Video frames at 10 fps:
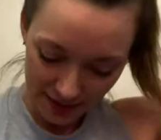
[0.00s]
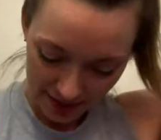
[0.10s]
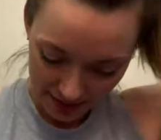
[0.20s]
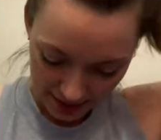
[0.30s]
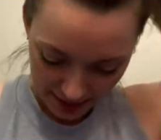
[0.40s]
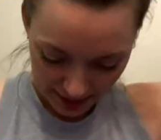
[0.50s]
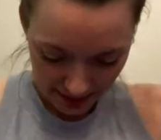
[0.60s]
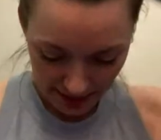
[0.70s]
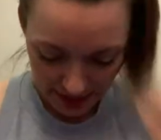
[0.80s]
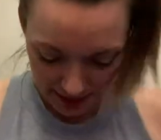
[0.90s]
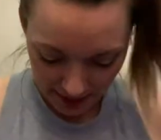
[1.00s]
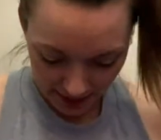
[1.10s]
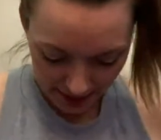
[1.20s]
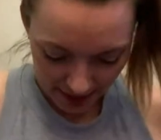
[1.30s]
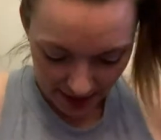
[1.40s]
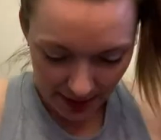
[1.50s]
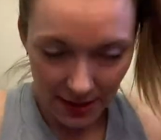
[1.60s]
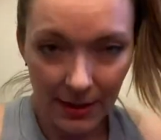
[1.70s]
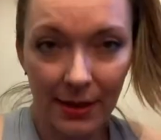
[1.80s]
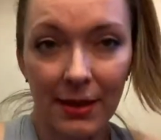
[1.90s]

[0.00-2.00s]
Nobody speaks.